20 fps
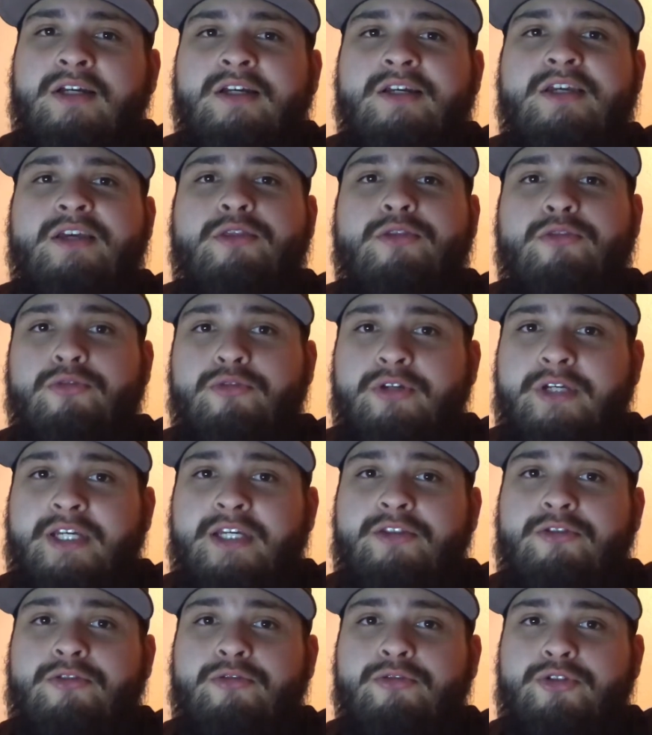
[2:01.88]
he threw
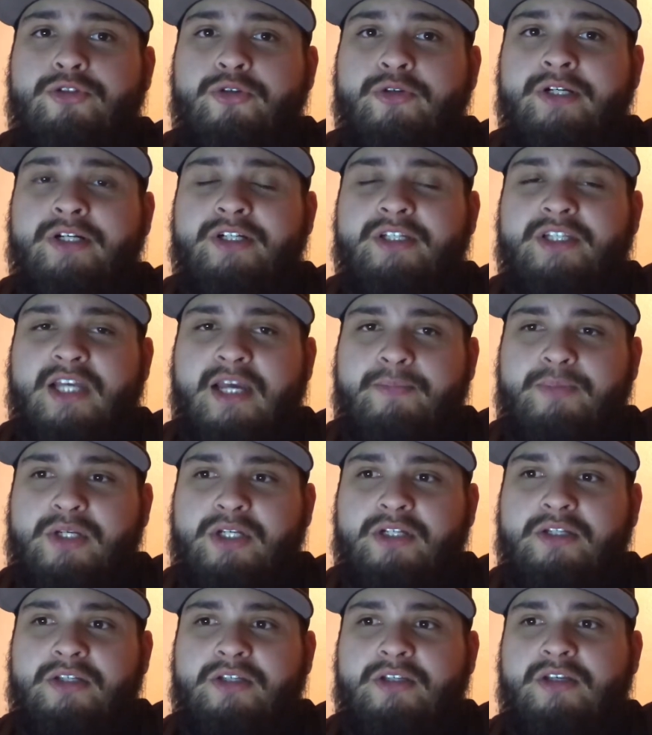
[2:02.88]
2
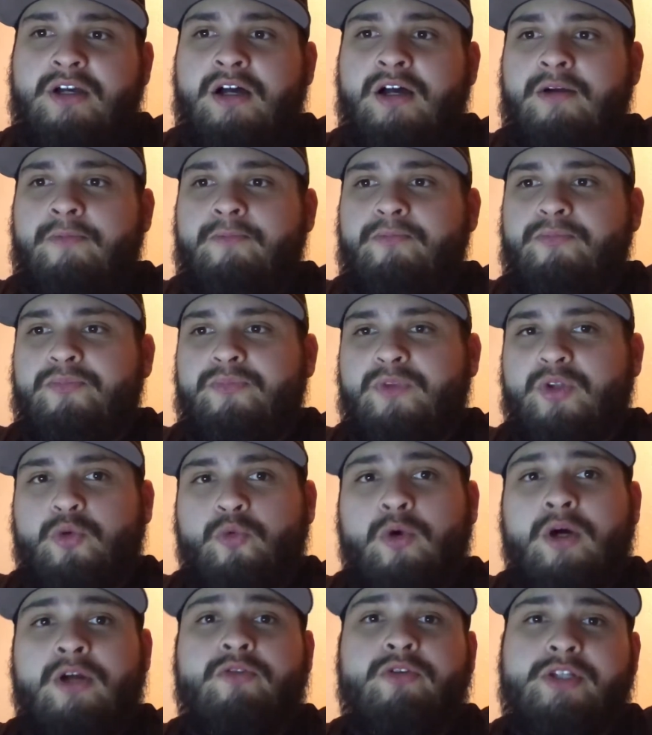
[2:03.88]
interceptions,
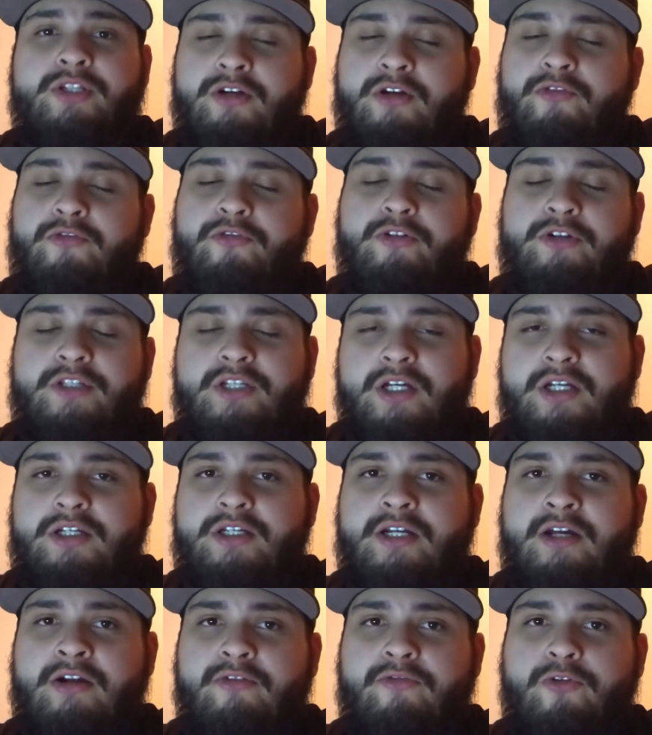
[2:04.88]
one return for a
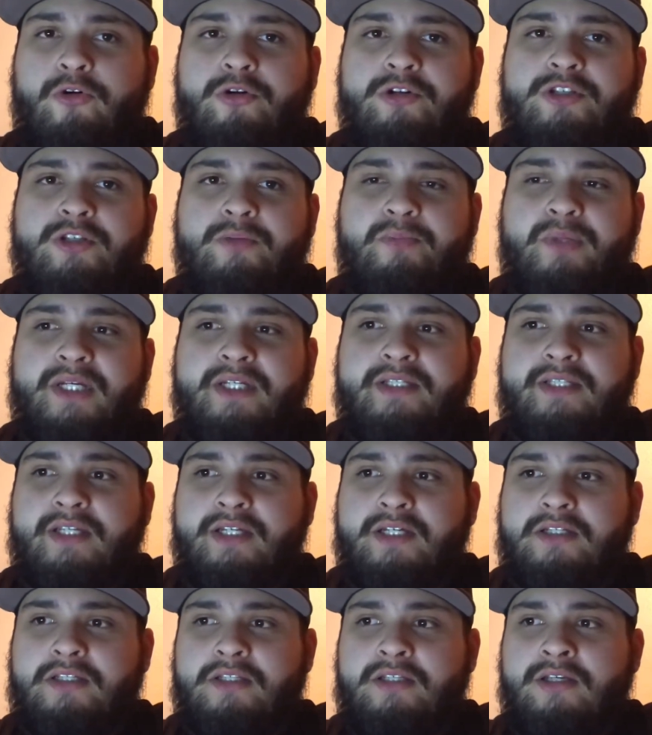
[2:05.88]
touchdown, of course, a pick
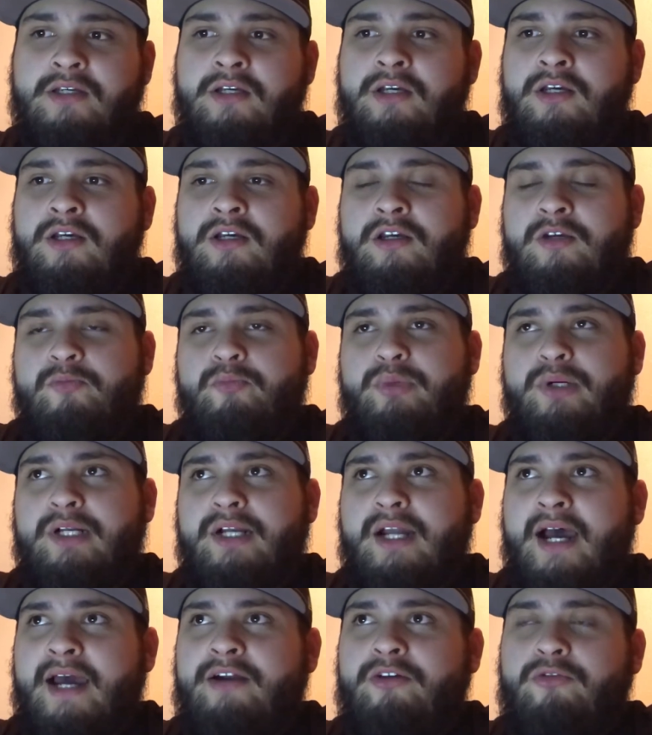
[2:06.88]
6.
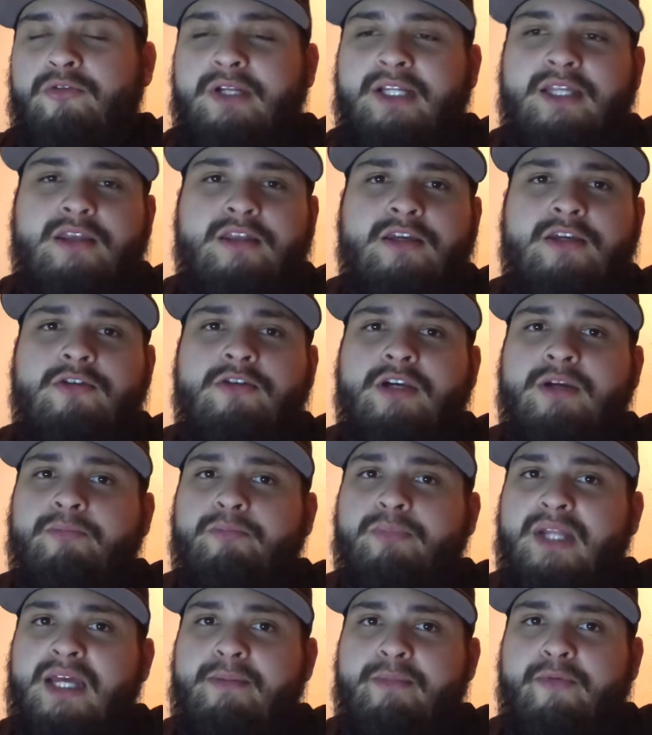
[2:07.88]
But I don't really think you
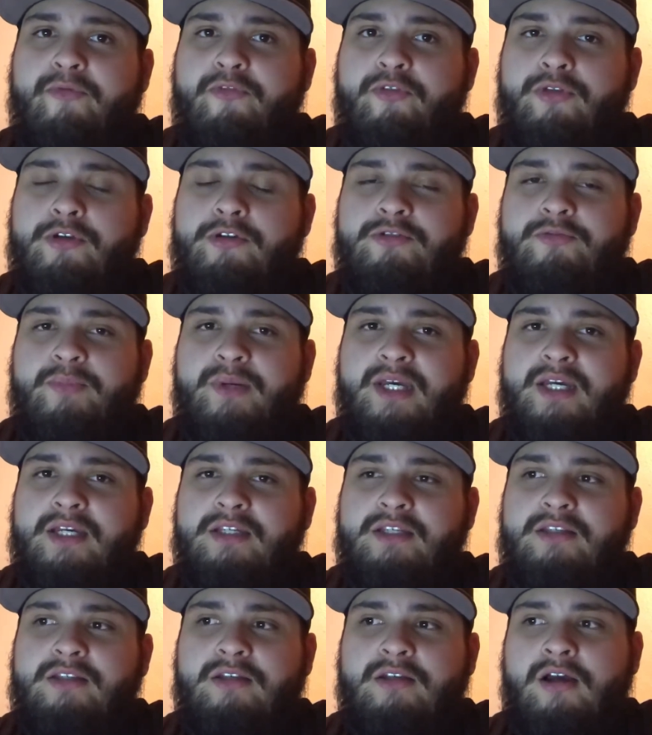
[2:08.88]
can blame him for those
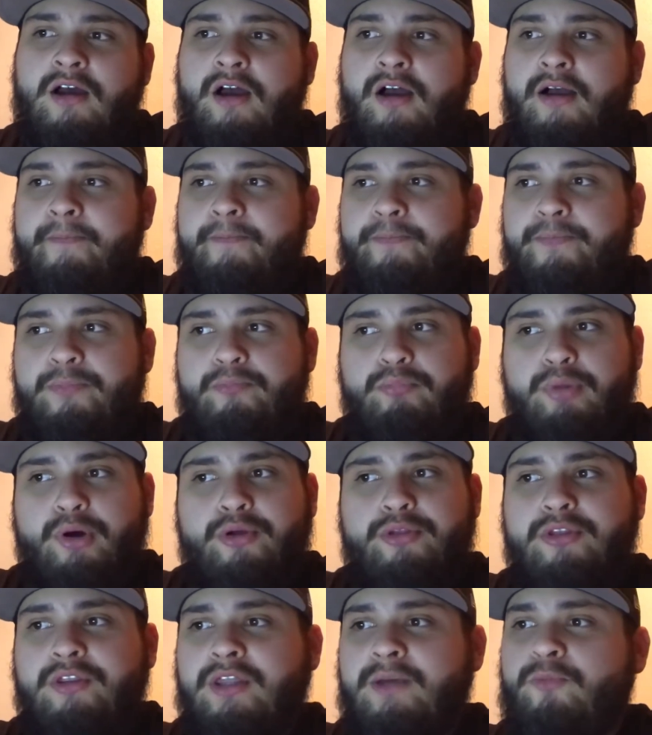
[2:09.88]
picks.
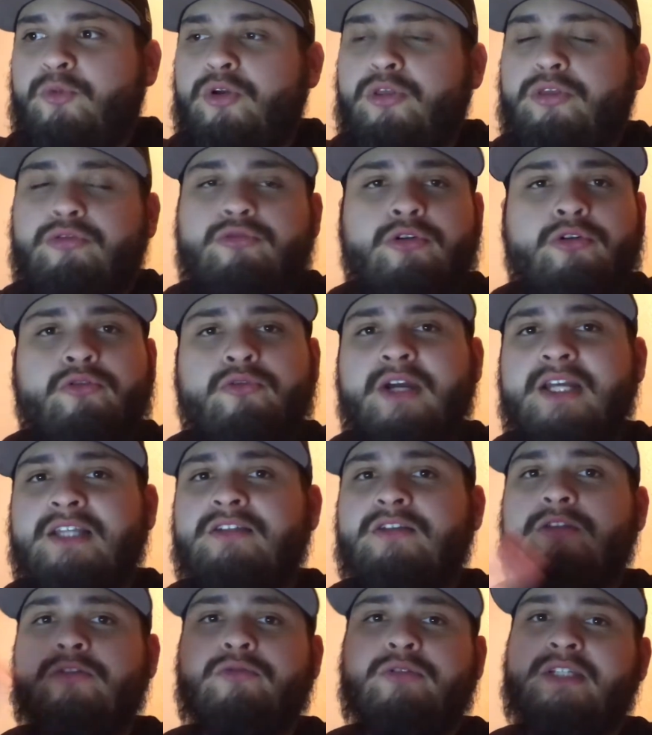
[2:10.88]
Both of them were thrown right
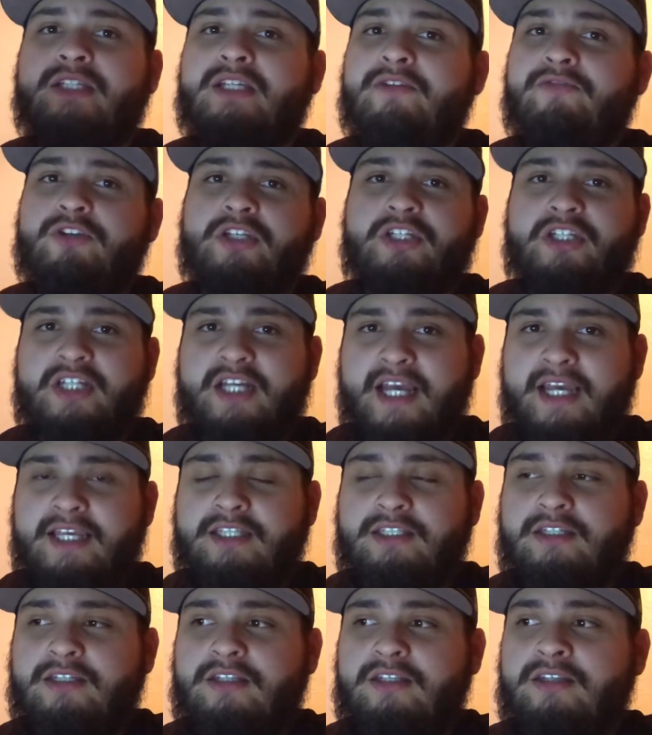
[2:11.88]
to the receivers'
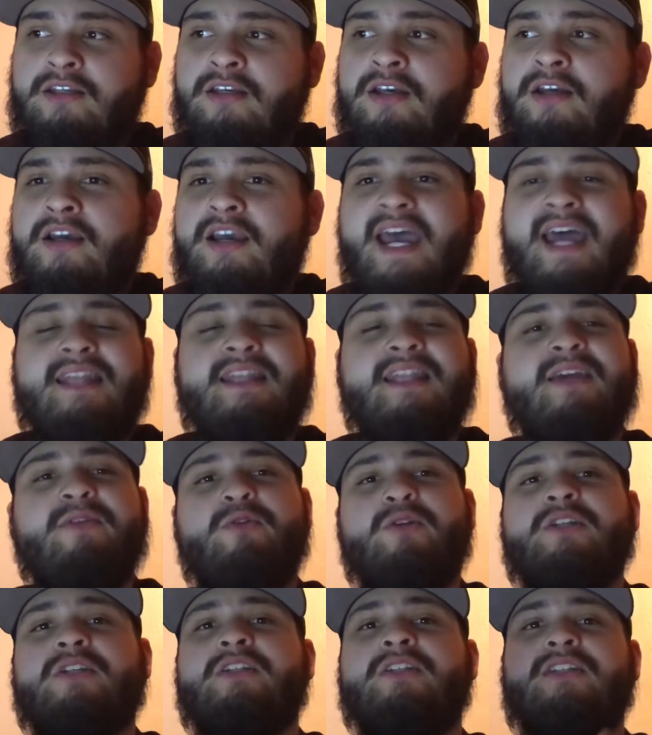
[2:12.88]
chests, and they
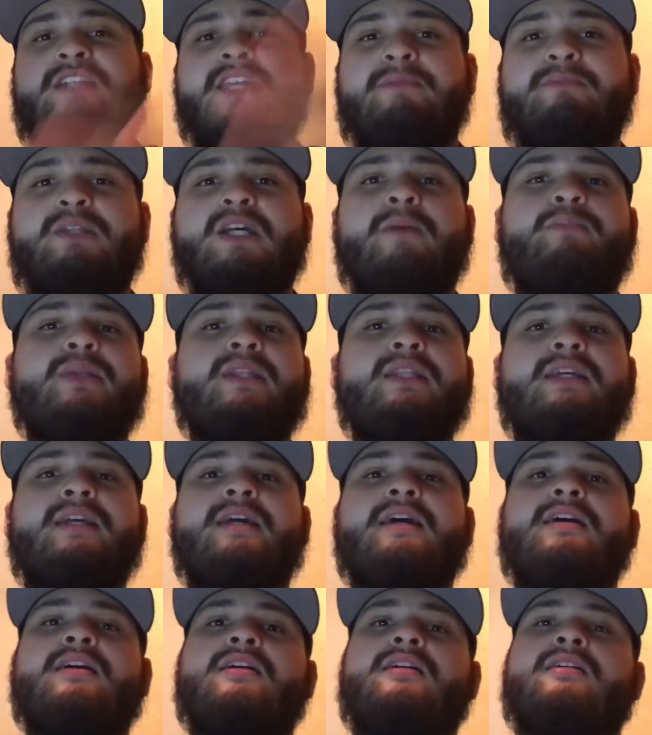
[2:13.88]
were just tipped up in
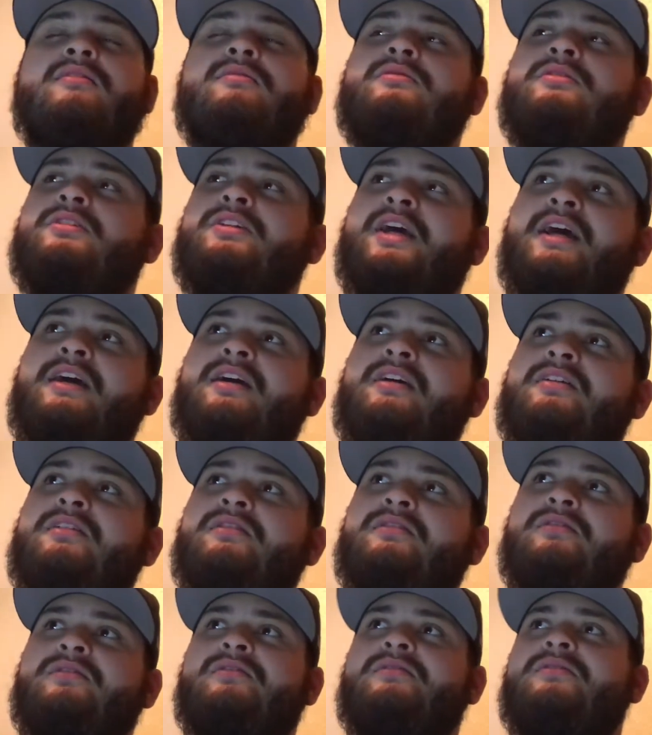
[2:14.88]
the air,
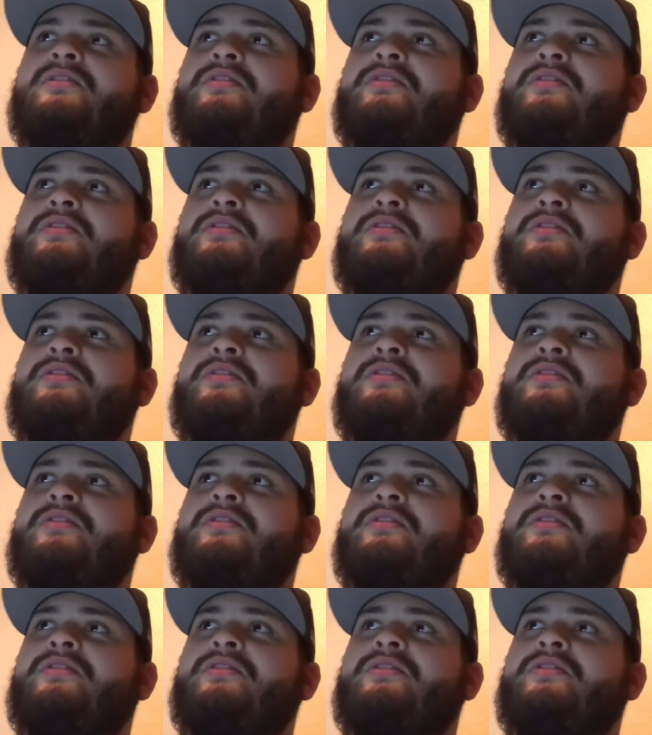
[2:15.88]
and,